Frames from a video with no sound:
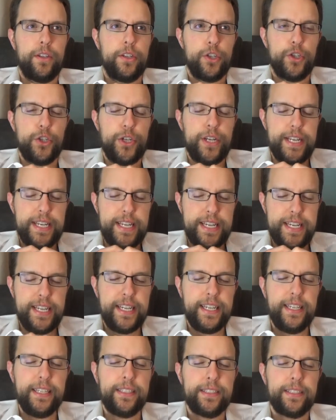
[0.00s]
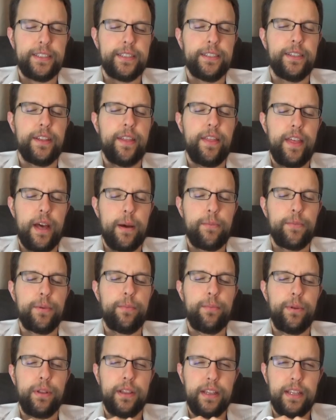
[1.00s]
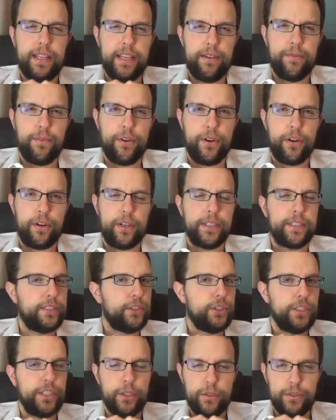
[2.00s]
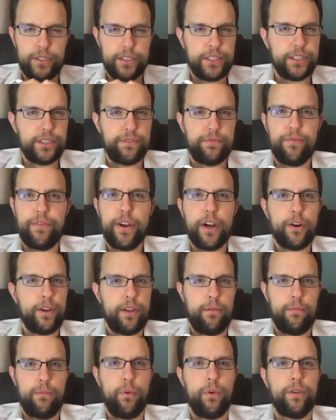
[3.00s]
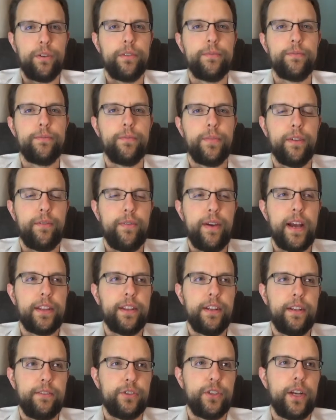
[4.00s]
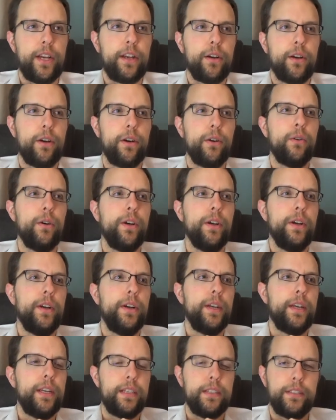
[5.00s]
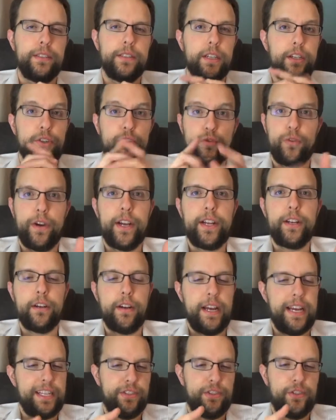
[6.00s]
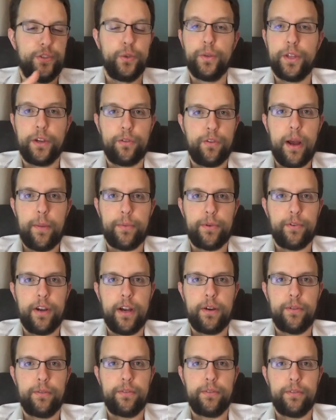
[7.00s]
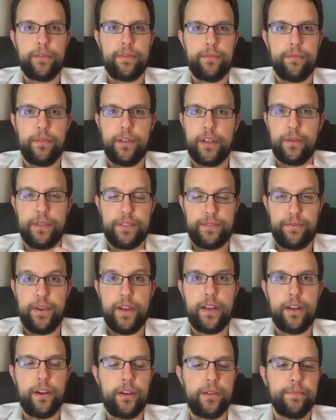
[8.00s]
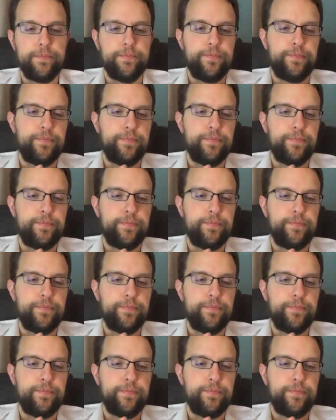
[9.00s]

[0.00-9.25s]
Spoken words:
She needs them to believe her because she knows this is very important. The fact that Ivchenko is a traitor has duly wrapped around, his finger,